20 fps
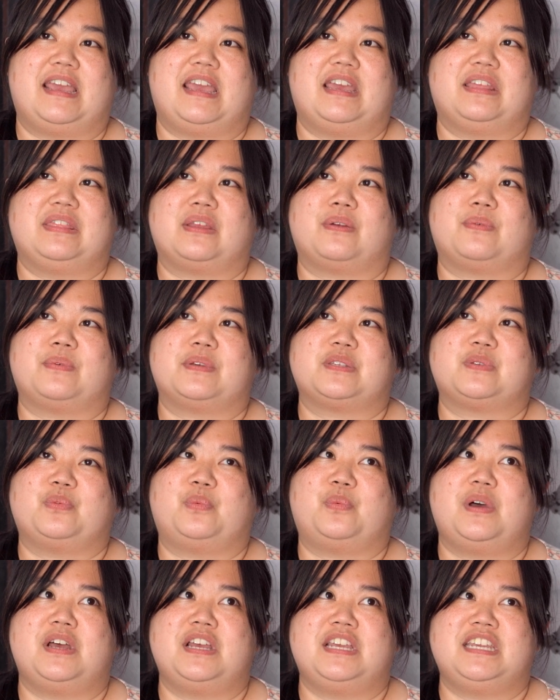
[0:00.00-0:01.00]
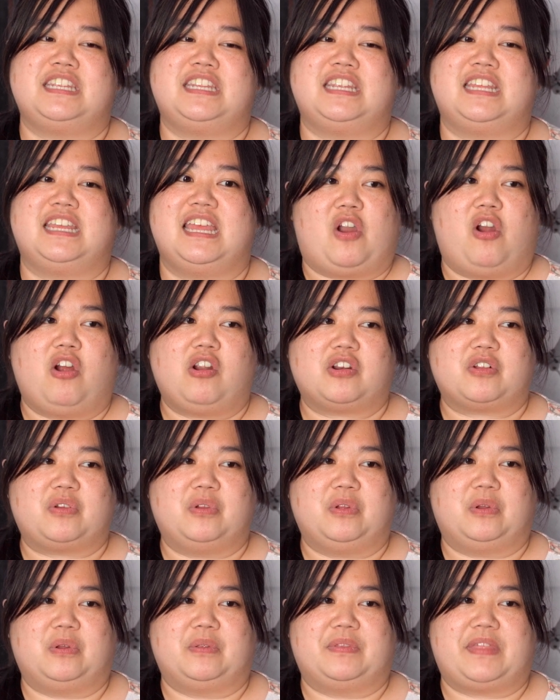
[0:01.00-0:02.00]
And there was one
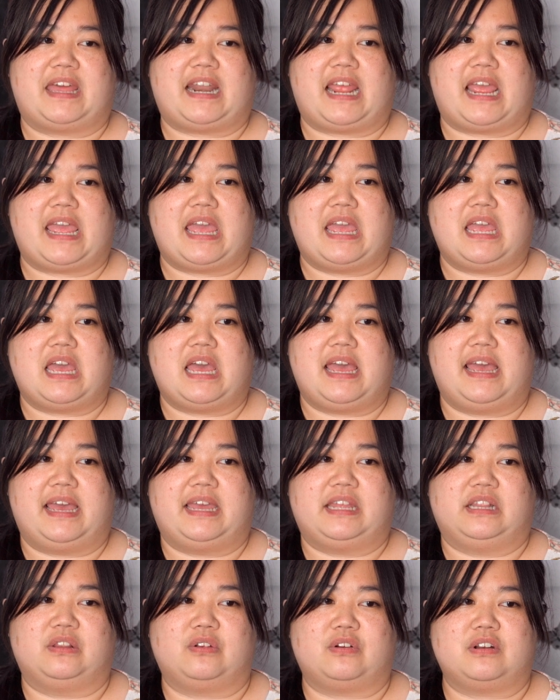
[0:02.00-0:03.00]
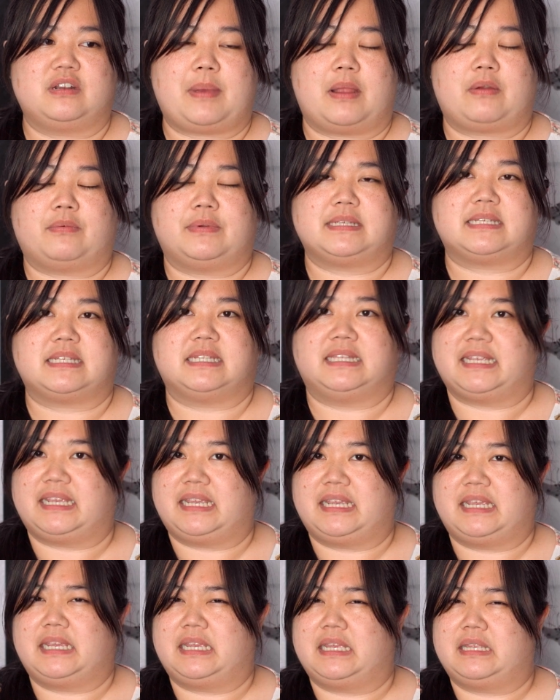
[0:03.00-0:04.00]
article that I had learned about
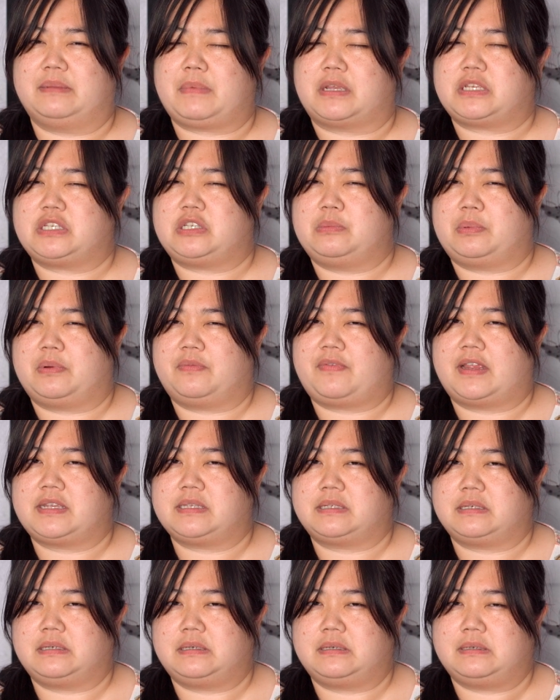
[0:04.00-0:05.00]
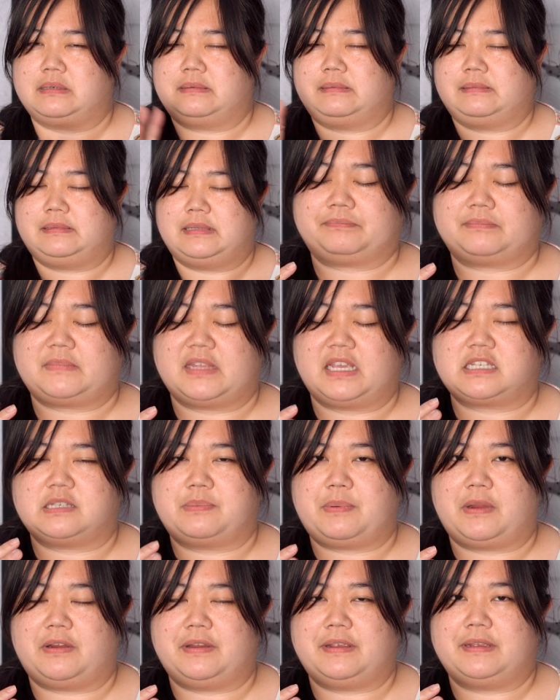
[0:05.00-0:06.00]
recently in my supervisor
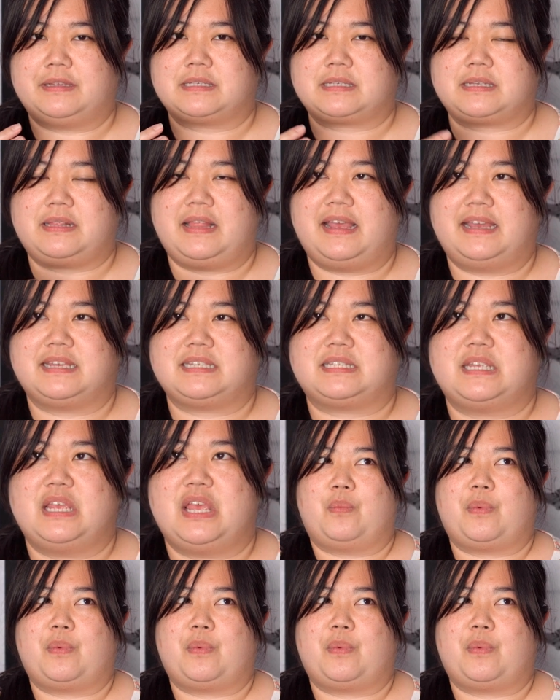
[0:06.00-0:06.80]
experience class,